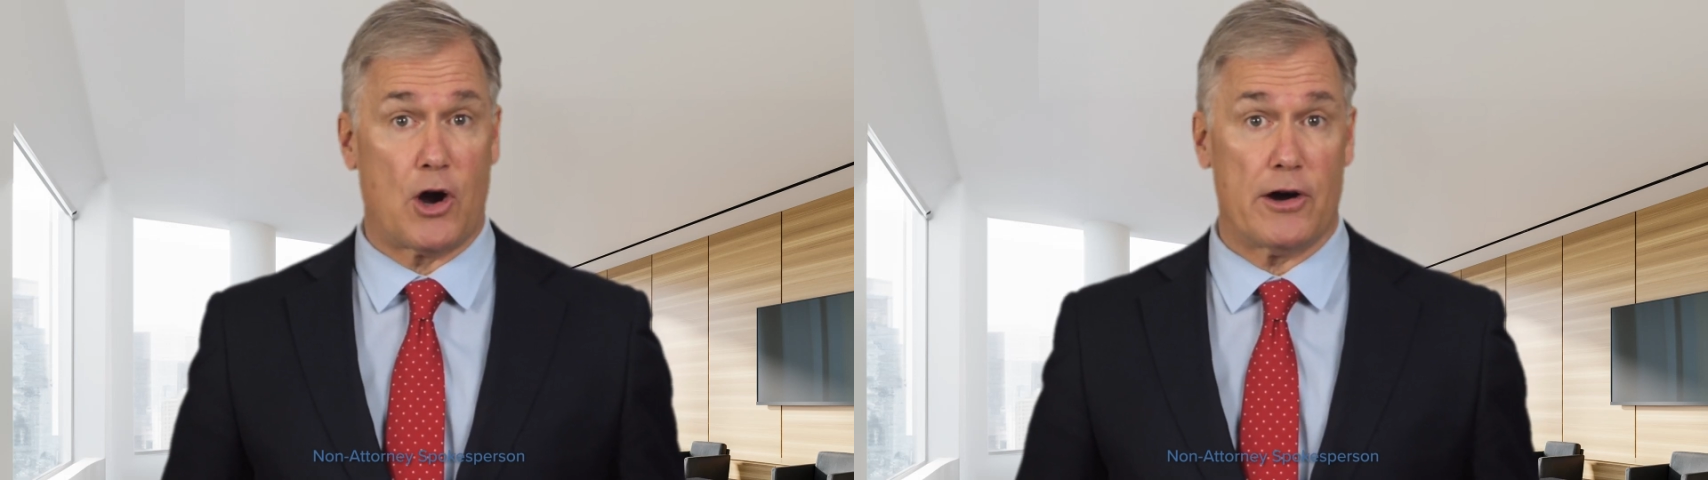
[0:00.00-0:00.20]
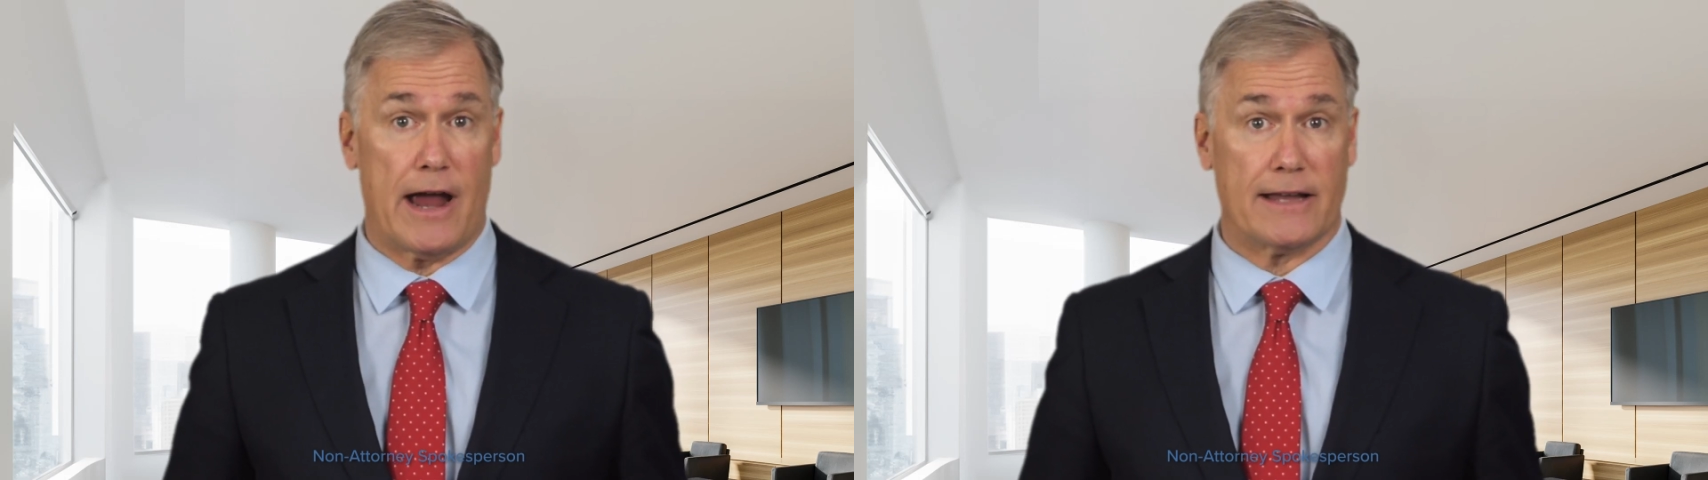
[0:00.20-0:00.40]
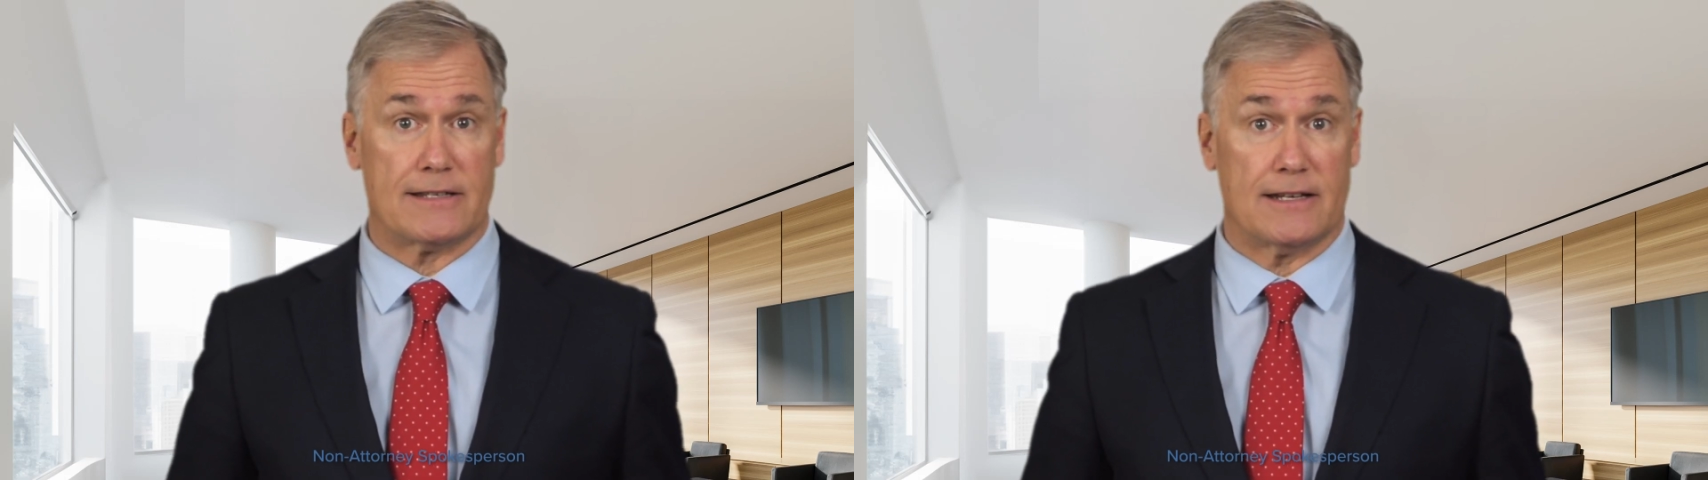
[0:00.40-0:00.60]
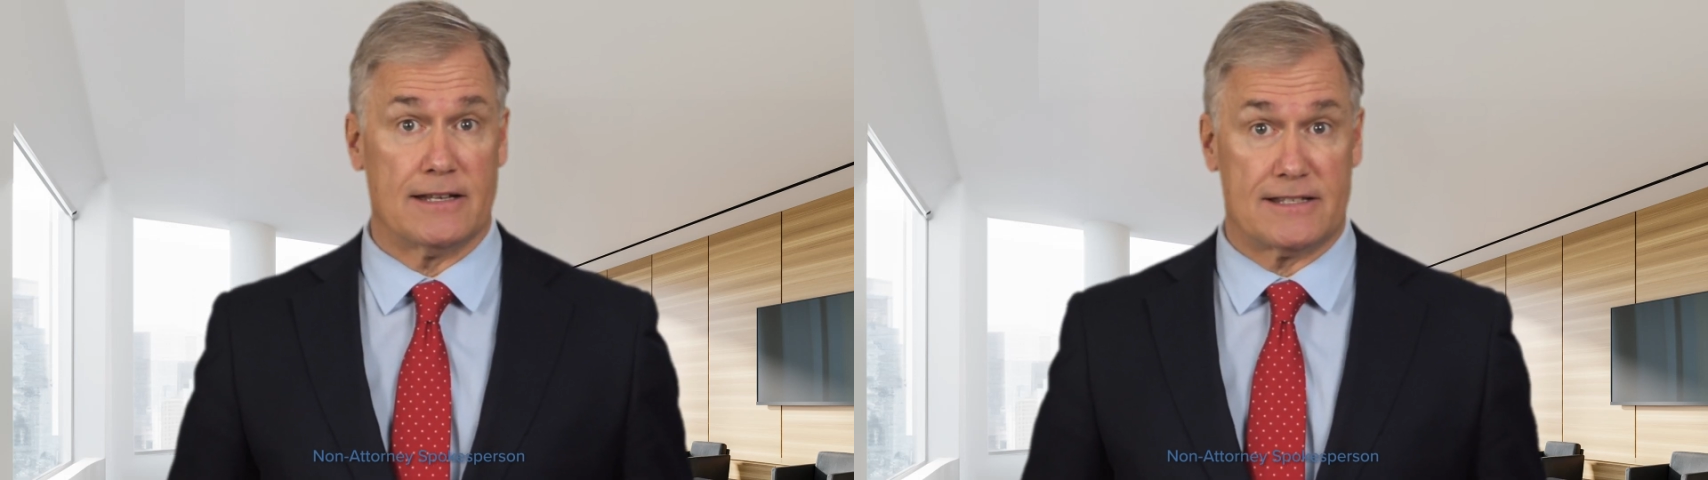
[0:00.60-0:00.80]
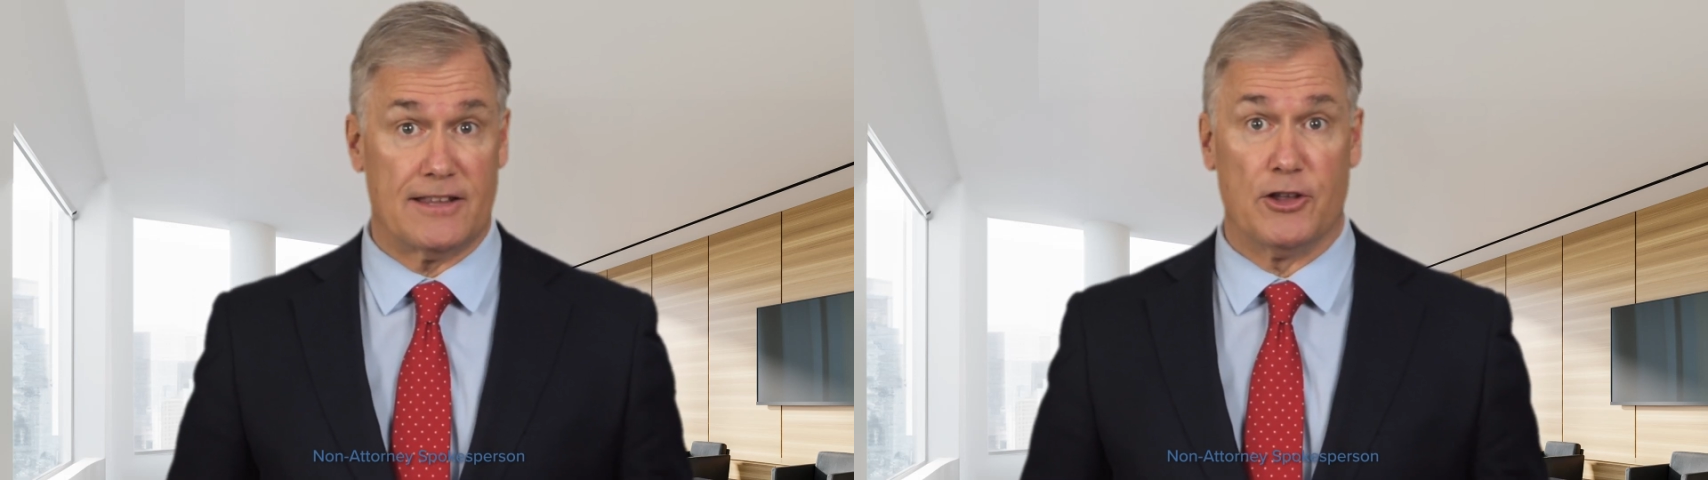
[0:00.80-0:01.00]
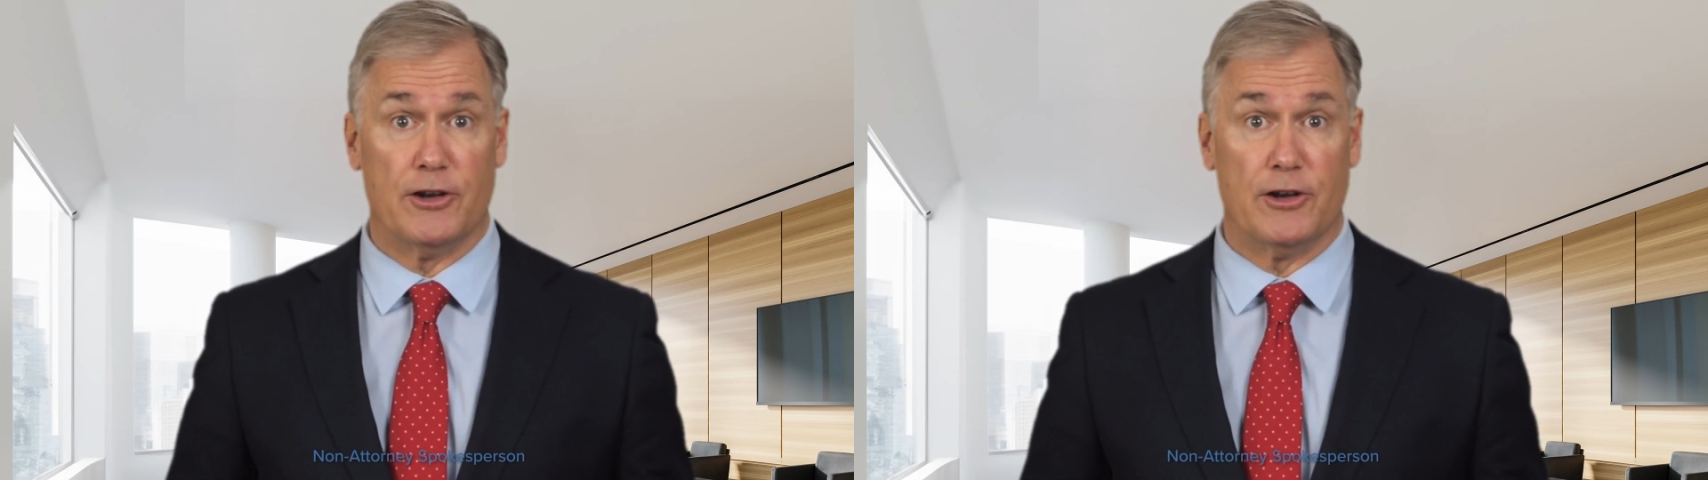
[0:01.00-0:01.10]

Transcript: car accidents in the